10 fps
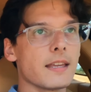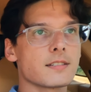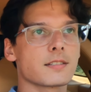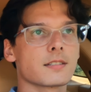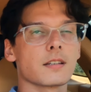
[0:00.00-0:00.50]

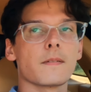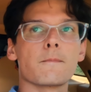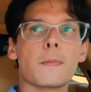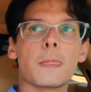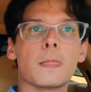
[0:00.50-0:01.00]
This
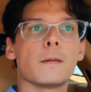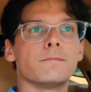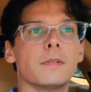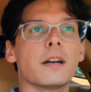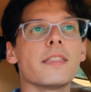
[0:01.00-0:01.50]

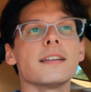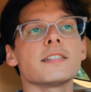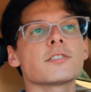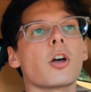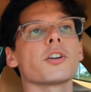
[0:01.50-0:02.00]

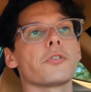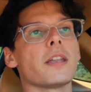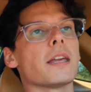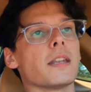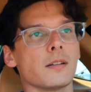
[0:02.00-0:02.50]
is all
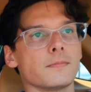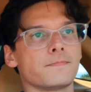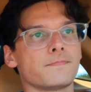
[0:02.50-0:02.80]
you need.